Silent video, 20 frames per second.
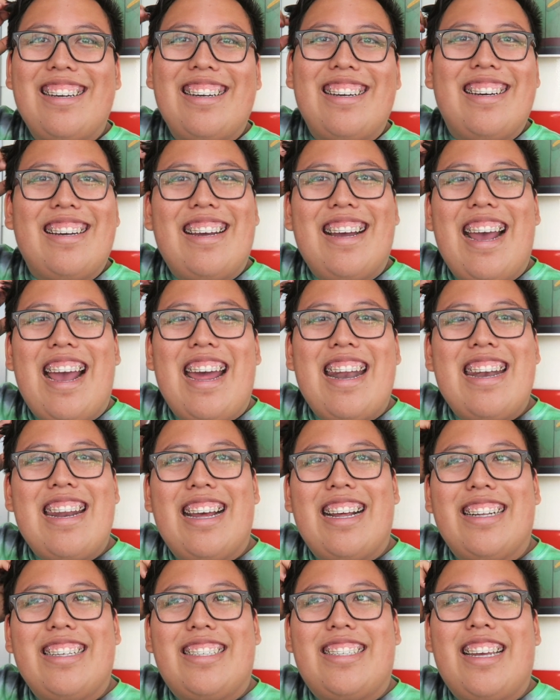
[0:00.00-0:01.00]
Yeah. And
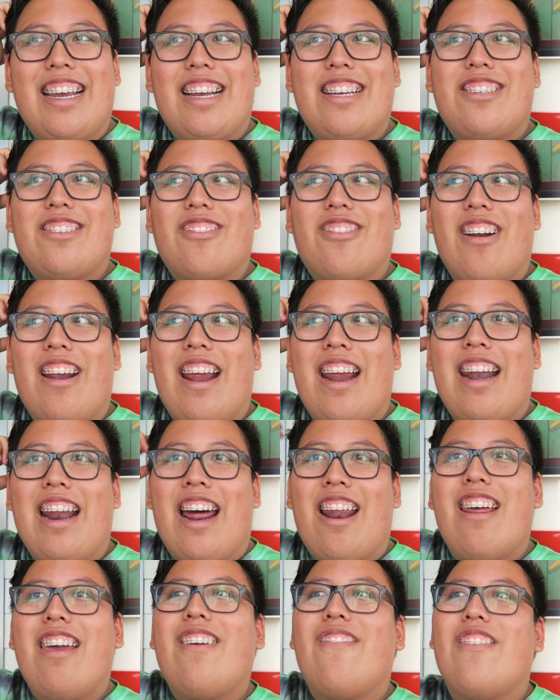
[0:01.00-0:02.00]
then sixth grade,
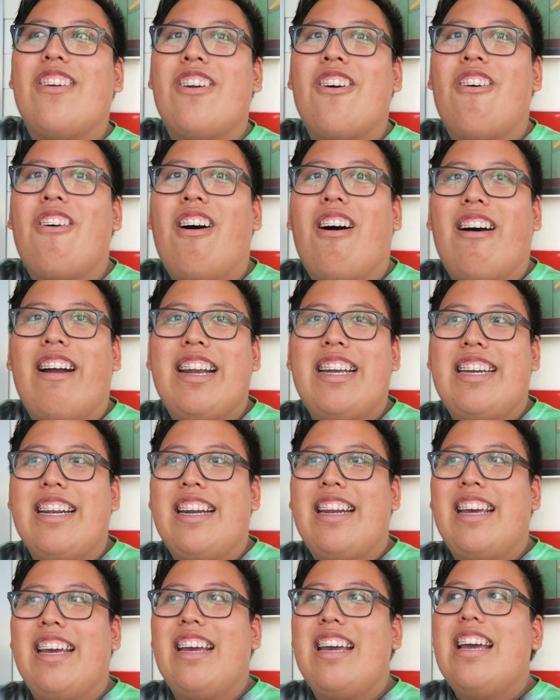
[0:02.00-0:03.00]
I don't even know how I did
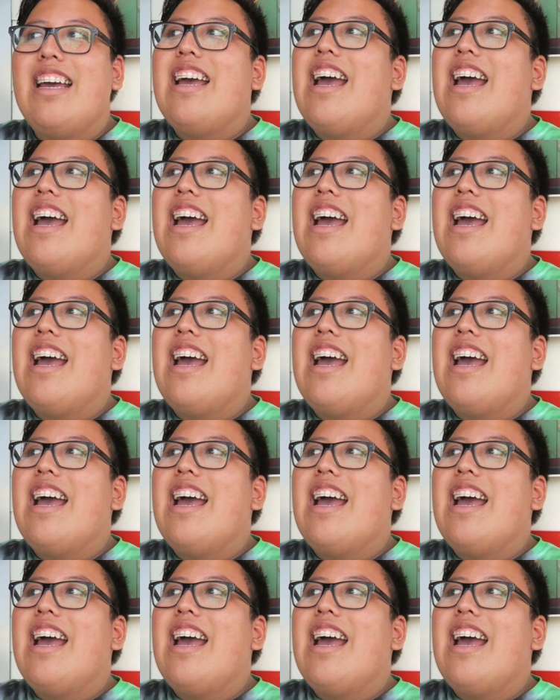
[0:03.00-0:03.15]
it.